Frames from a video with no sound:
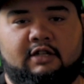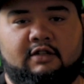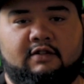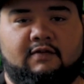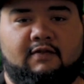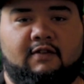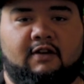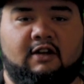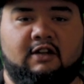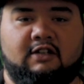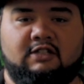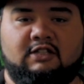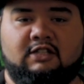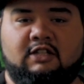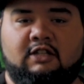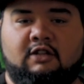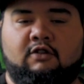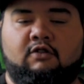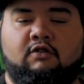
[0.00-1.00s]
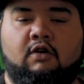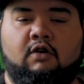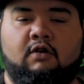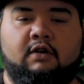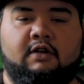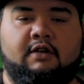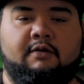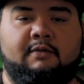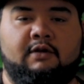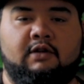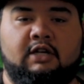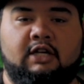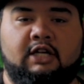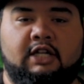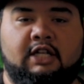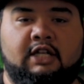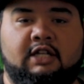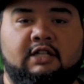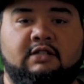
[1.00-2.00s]
as far as in the grower
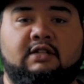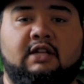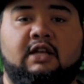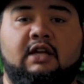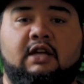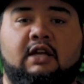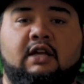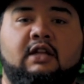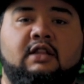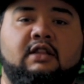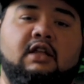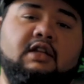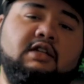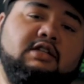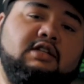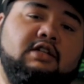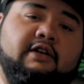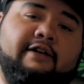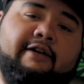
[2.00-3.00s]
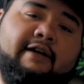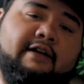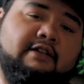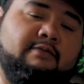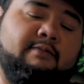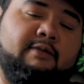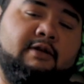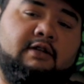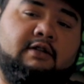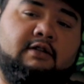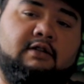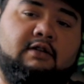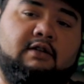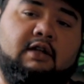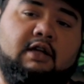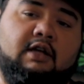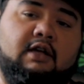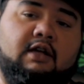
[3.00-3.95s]
community is this year has been